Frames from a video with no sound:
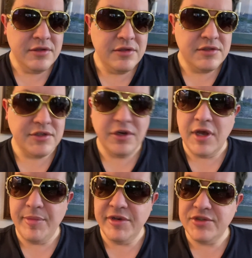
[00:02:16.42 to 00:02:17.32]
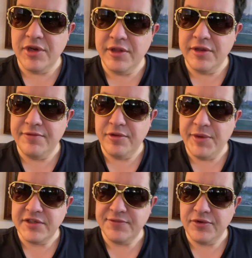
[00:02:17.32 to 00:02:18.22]
So I've been struggling for the
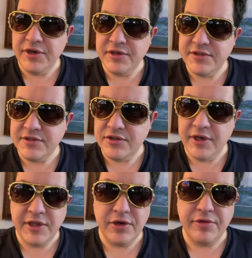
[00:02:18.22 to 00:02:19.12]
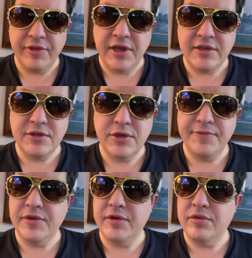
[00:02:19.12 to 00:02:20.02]
past 4 years trying to get over that.
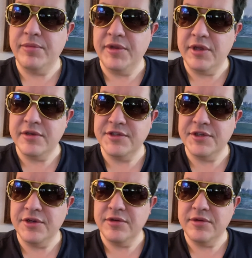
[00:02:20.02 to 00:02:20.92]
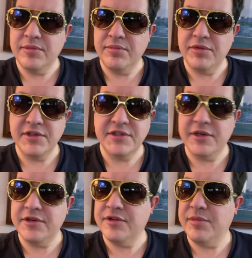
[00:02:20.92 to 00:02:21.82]
Hopefully it will be done soon, but you
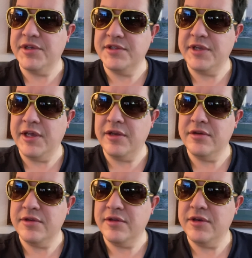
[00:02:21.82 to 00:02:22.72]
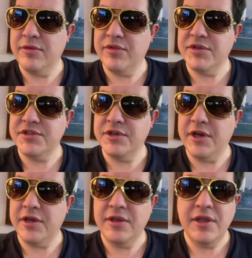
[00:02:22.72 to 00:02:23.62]
gotta do the best you can, you know, with what you
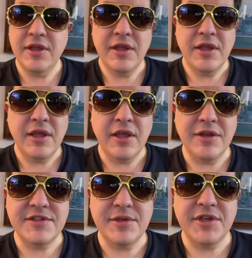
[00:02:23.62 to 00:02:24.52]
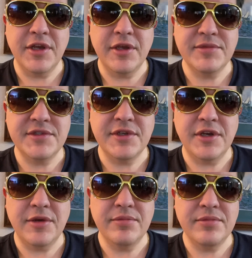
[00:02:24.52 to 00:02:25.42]
got. And sometimes
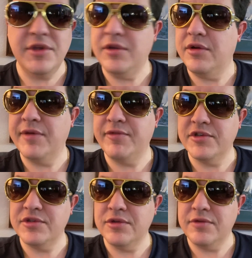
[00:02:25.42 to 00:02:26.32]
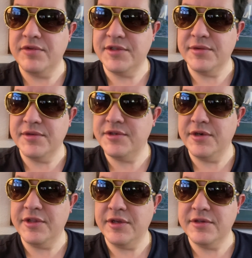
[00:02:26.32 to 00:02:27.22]
you don't have control over
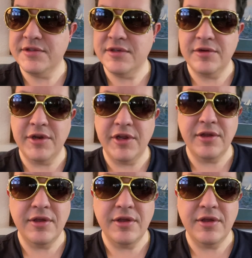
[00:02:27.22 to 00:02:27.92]
certain things, right?